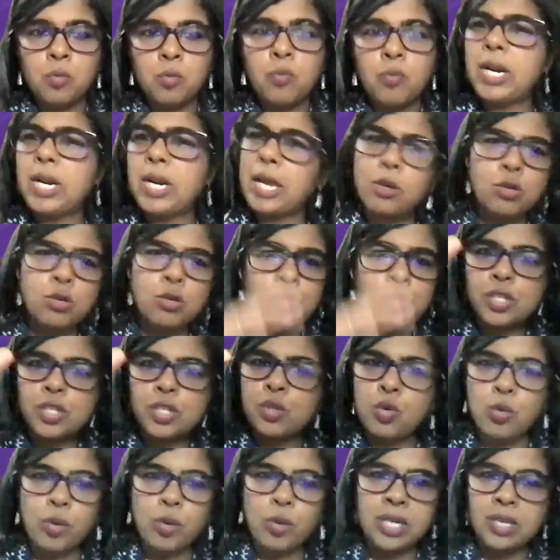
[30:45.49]
where I
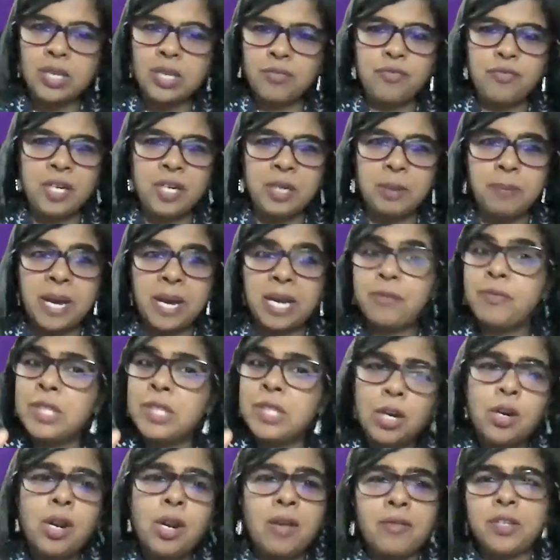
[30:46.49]
just go and give feedback
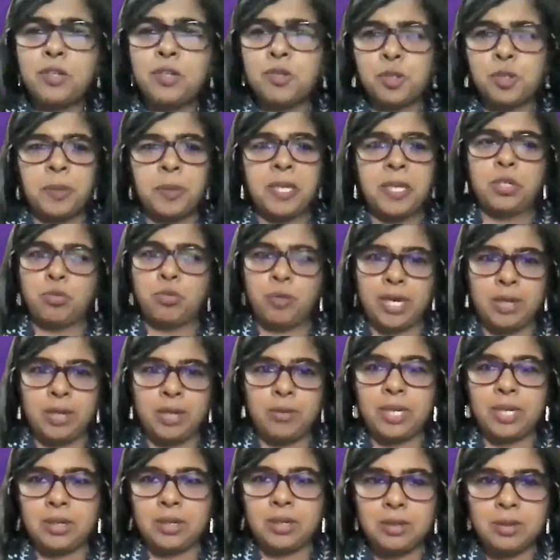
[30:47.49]
without having to speak to
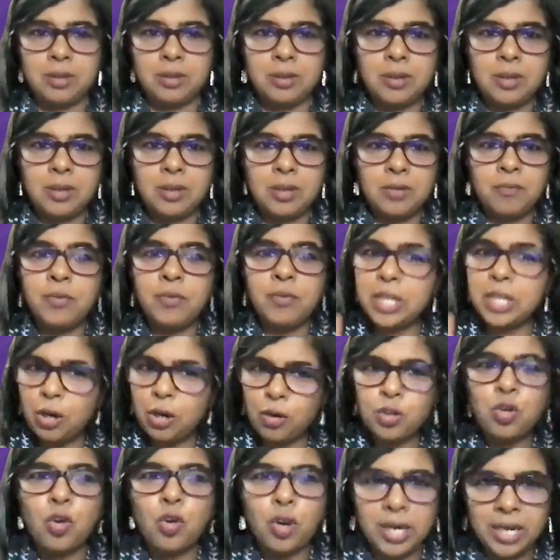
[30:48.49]
anyone,
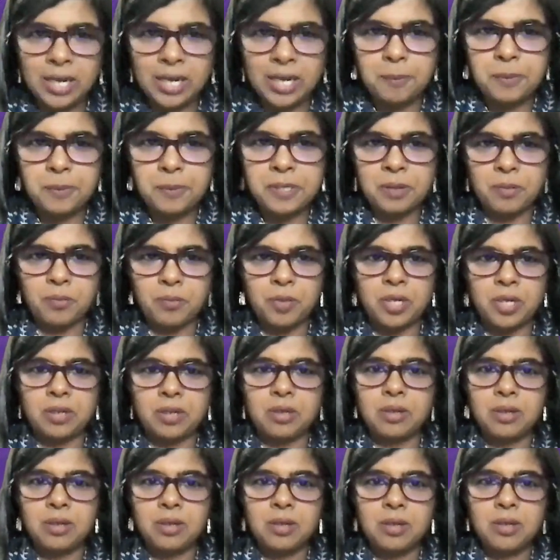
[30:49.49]
without calling up someone.